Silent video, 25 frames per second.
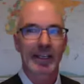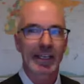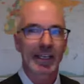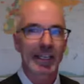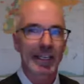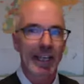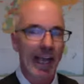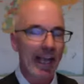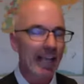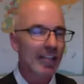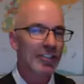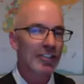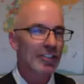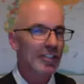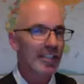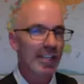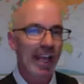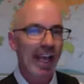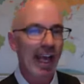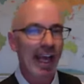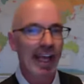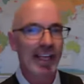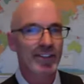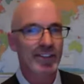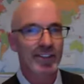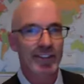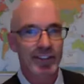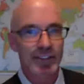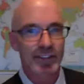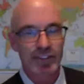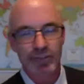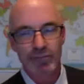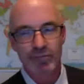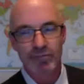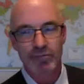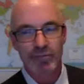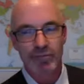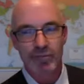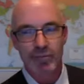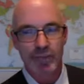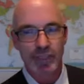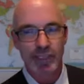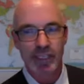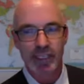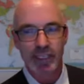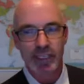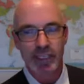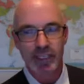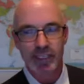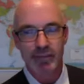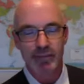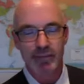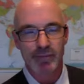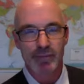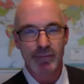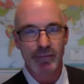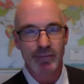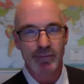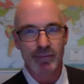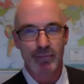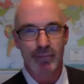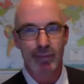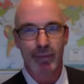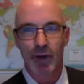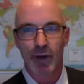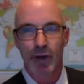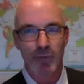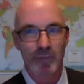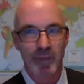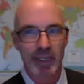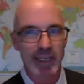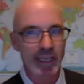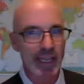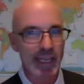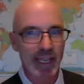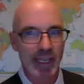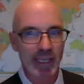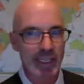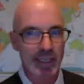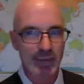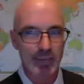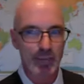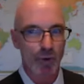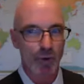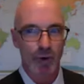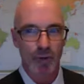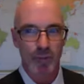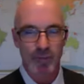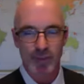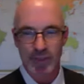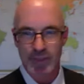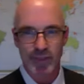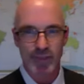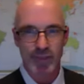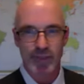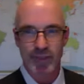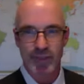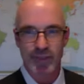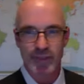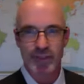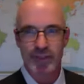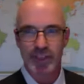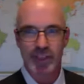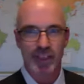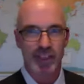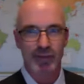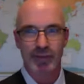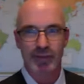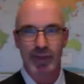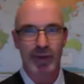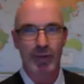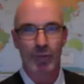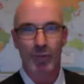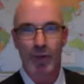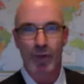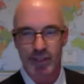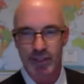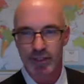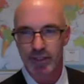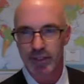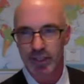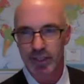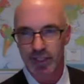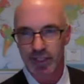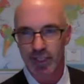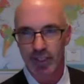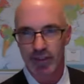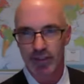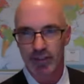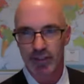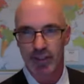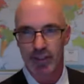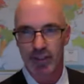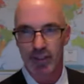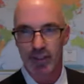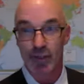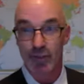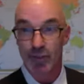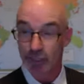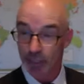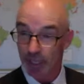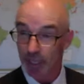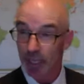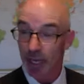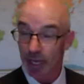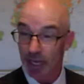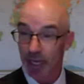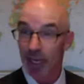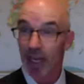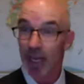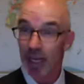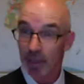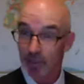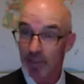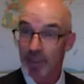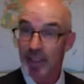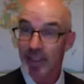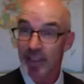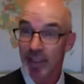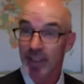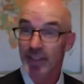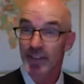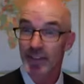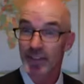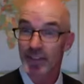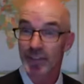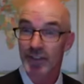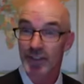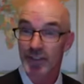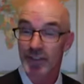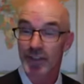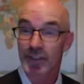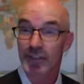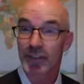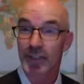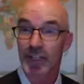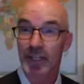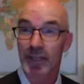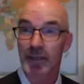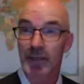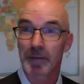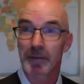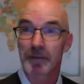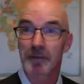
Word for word: it actually hasn't really brought me any more business than if I wasn't the Celtic coach. And I, and I mean that sincerely.